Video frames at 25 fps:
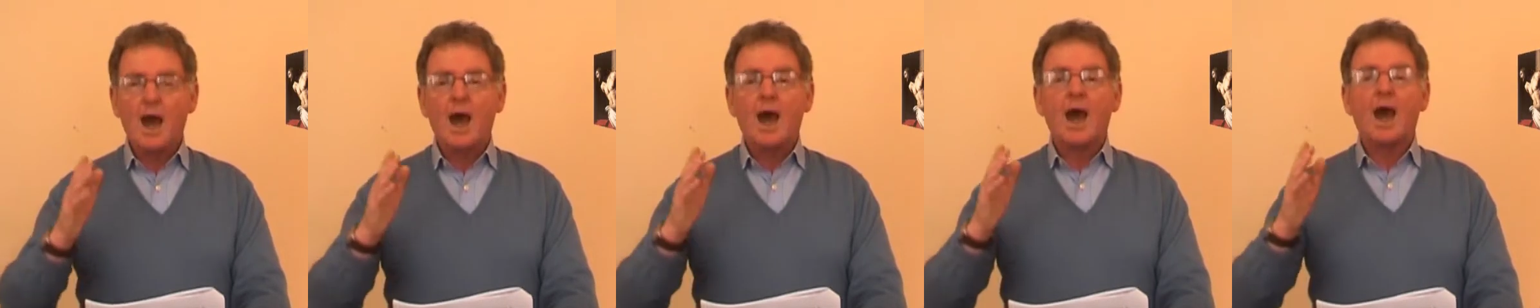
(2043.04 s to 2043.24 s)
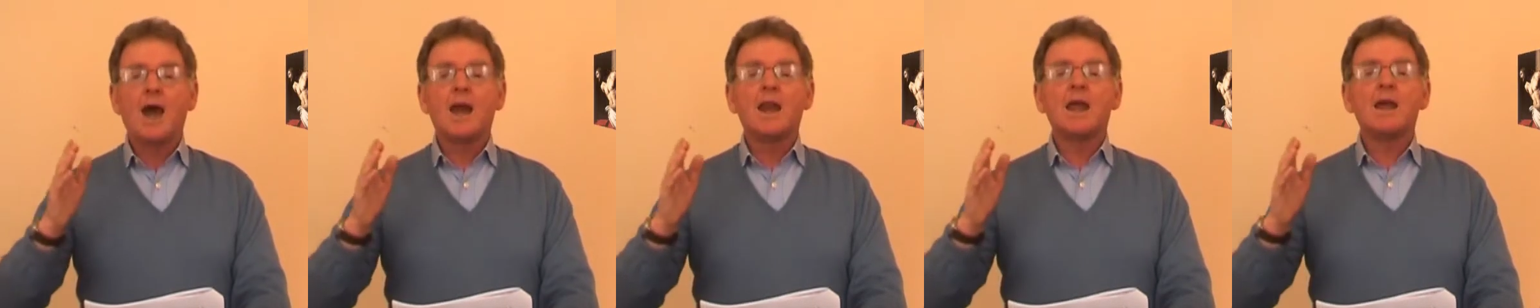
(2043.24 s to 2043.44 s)

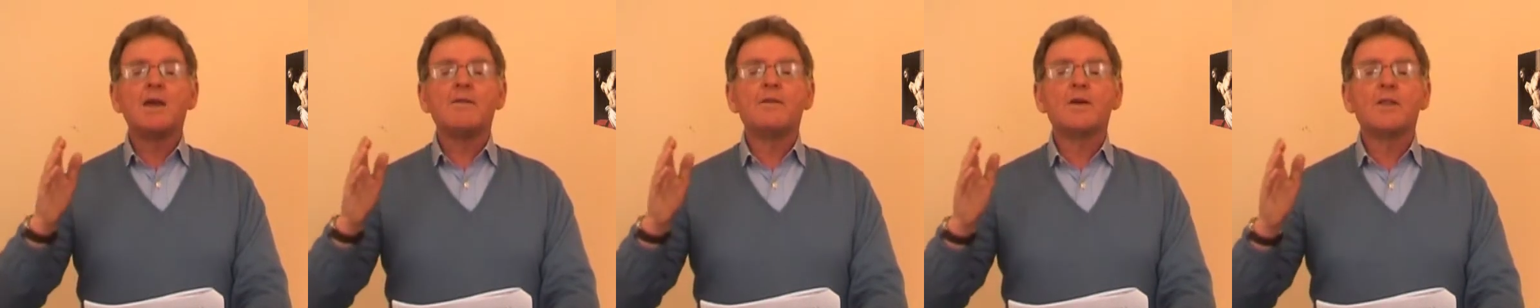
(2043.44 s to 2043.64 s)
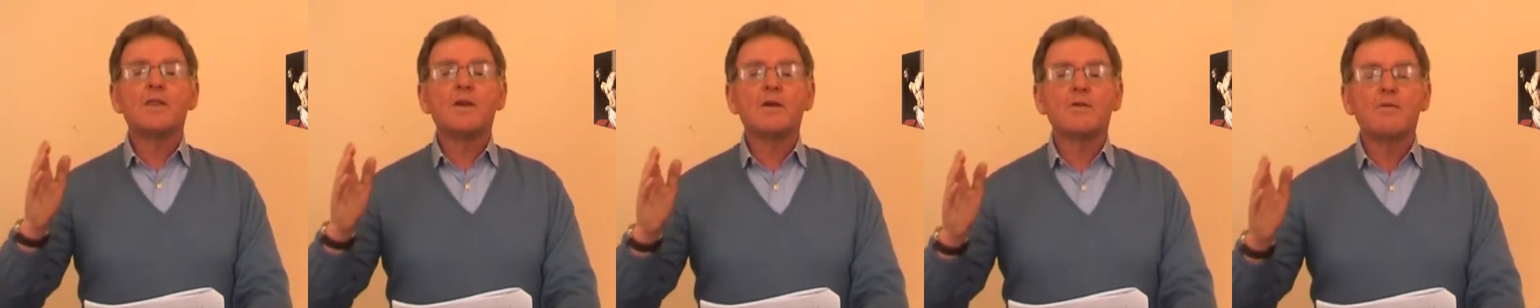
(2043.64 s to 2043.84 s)
and
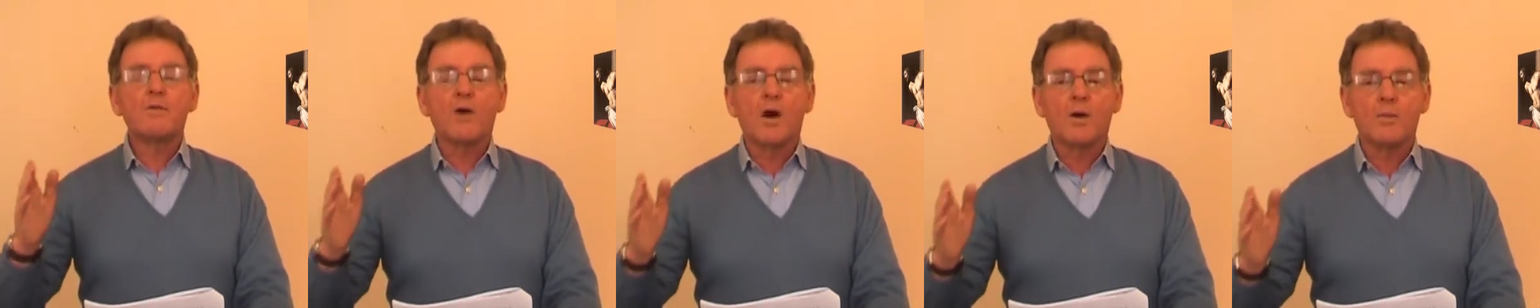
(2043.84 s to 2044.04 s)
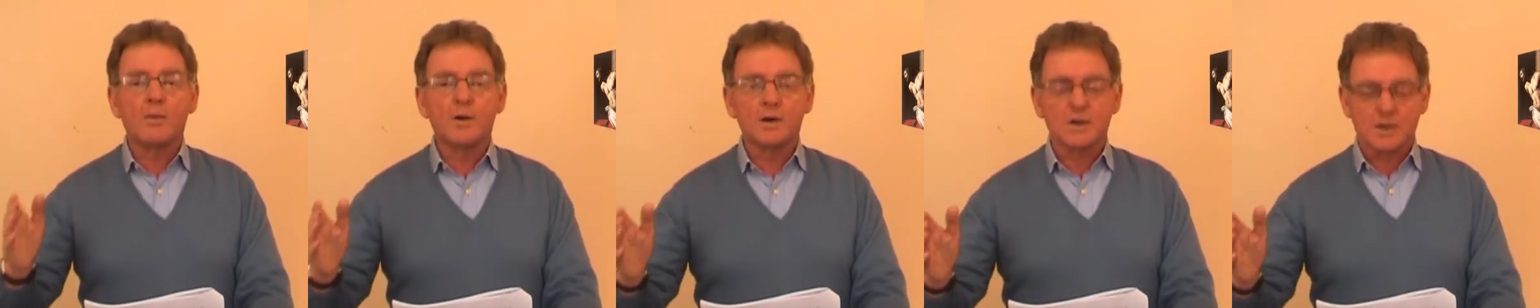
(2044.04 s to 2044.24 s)
even the
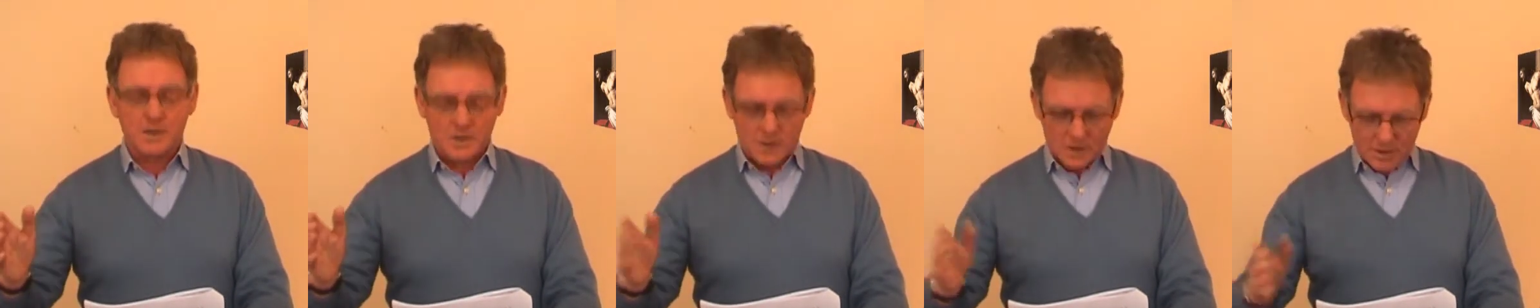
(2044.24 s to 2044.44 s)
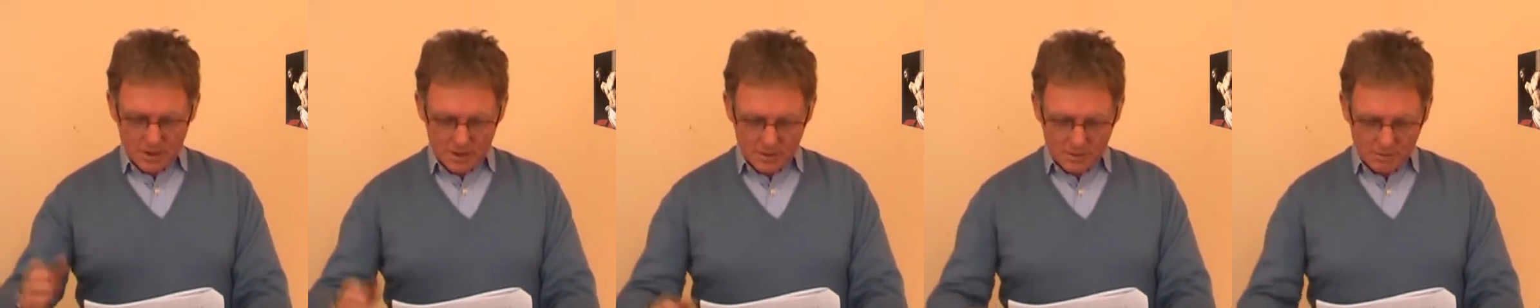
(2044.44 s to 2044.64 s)

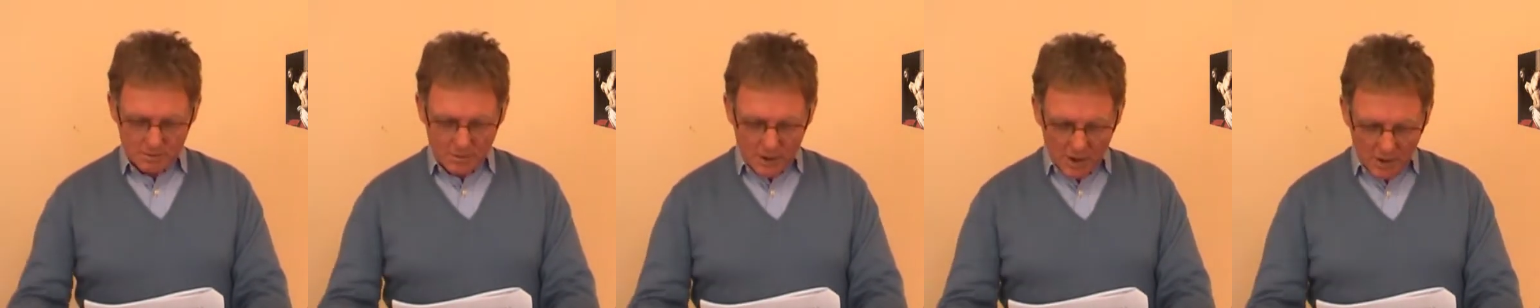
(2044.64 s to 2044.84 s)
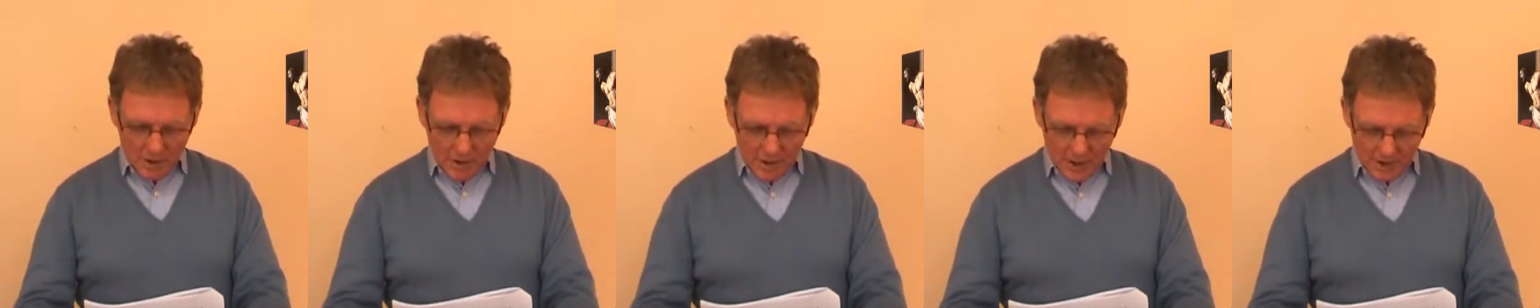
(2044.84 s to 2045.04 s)
robbers
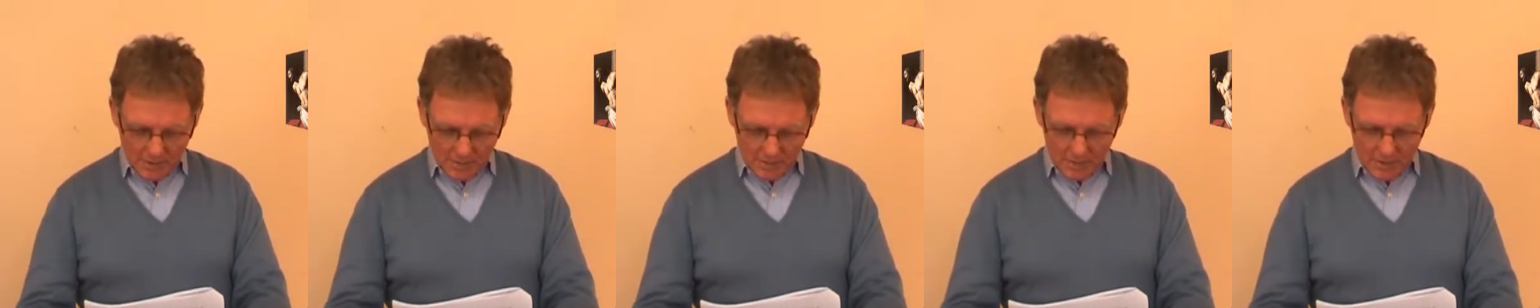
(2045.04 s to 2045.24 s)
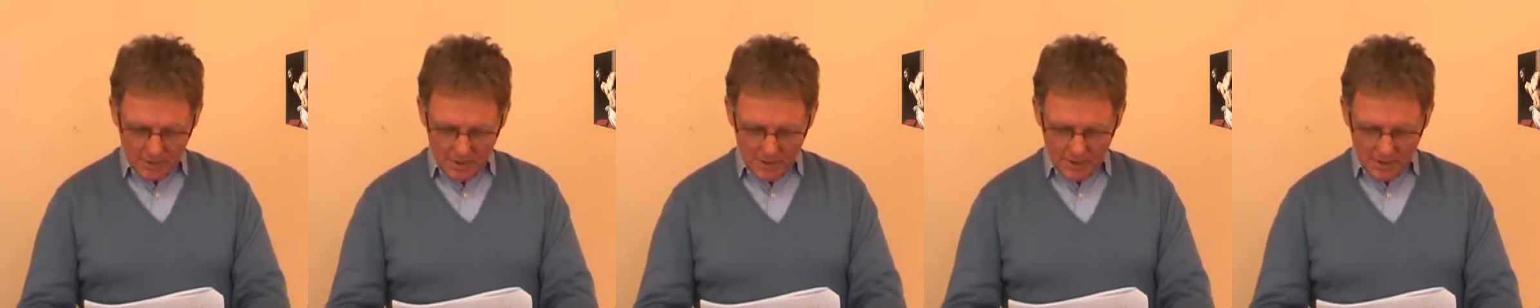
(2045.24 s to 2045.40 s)
mock him.